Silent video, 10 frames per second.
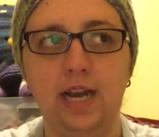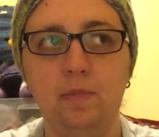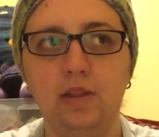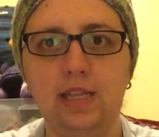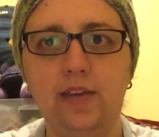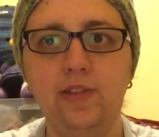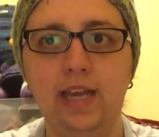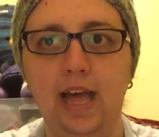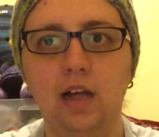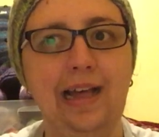And I believe the
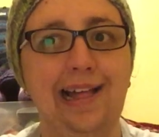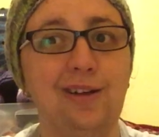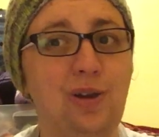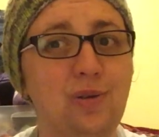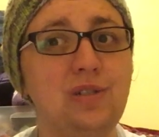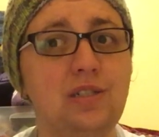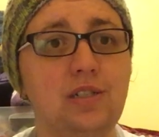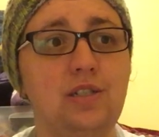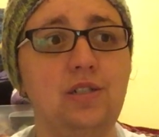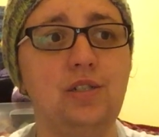cal-cal goes
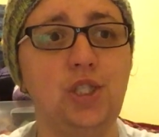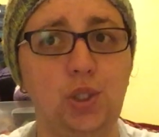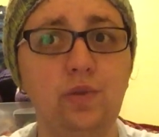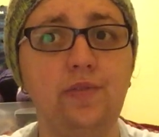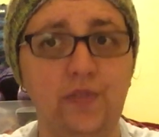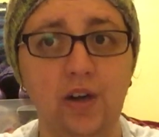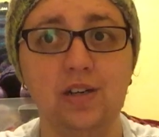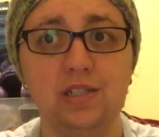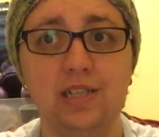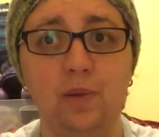to June
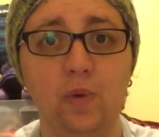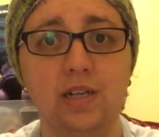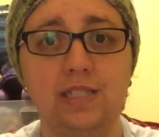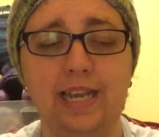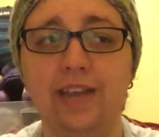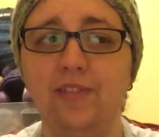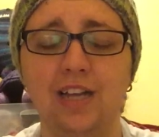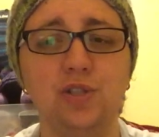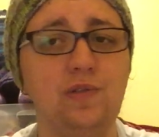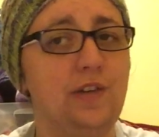1st. I want to say, if
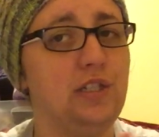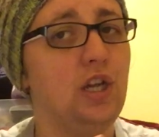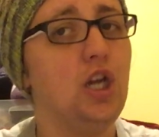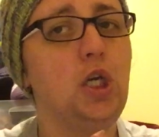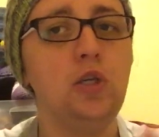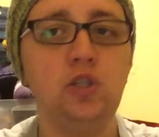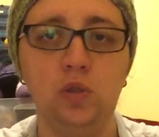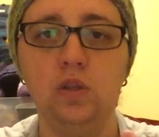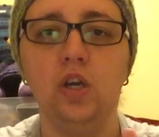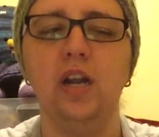not June 1st,
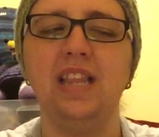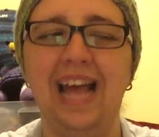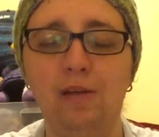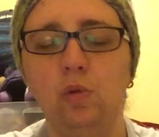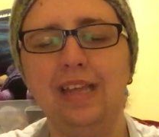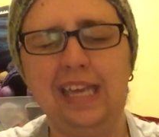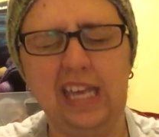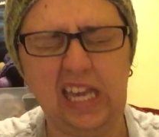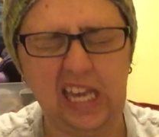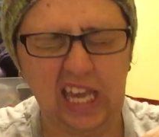June 30th. I will
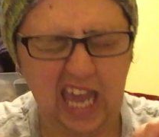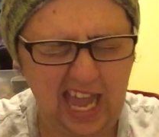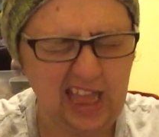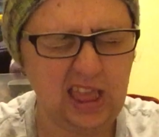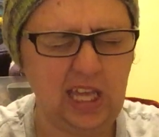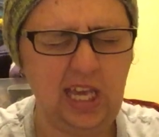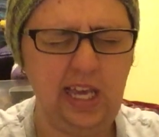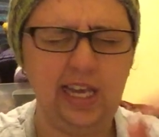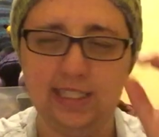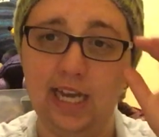get
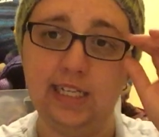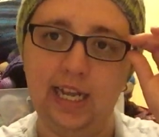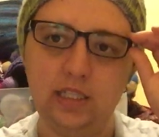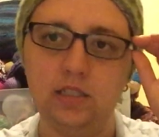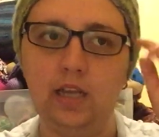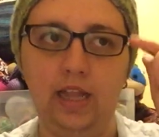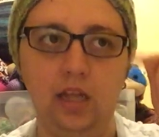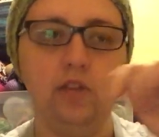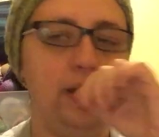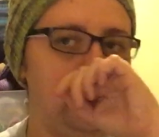the exact dates in
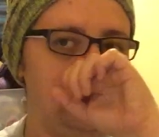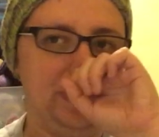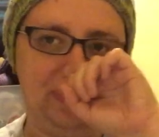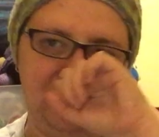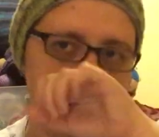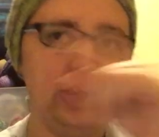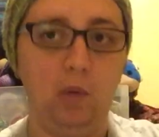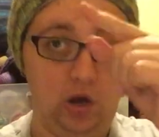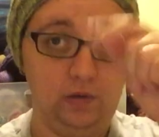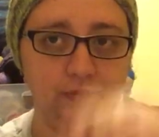the thread
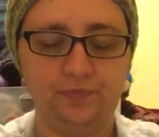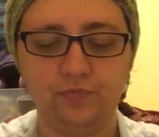tomorrow.